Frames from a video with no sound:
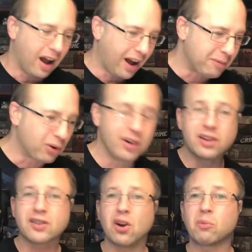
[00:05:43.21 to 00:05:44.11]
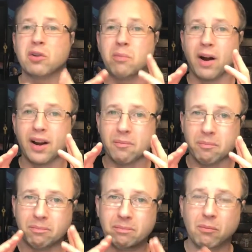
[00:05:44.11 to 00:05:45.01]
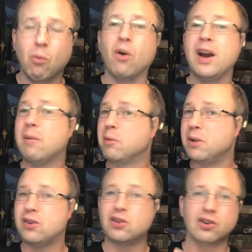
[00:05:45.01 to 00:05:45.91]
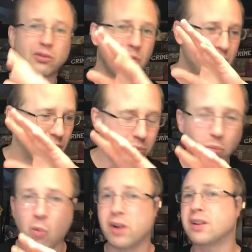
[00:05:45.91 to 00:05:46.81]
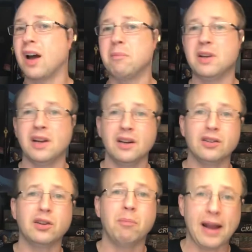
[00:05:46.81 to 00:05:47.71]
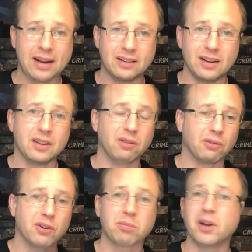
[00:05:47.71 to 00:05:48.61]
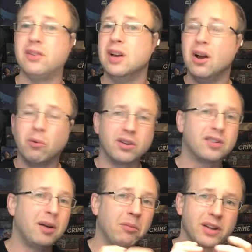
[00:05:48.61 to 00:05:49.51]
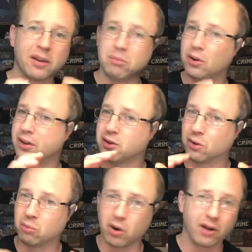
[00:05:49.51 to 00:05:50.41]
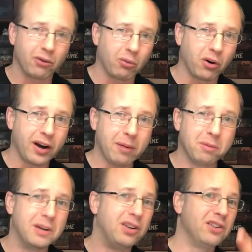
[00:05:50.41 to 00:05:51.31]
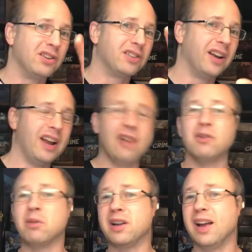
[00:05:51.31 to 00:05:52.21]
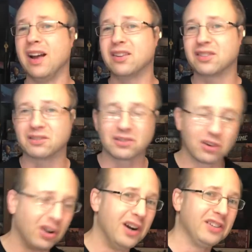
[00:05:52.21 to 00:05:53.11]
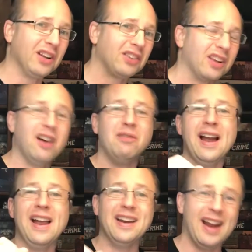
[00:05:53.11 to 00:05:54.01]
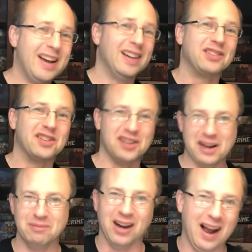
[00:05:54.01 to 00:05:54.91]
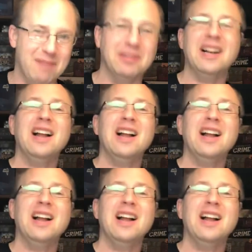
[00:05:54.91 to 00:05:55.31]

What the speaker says: I'm going to start with my Warhammer miniatures, which is what got me into painting in the first place, was assembling and building those wonderful Warhammer miniatures that everybody has learned to love and hate at the same time.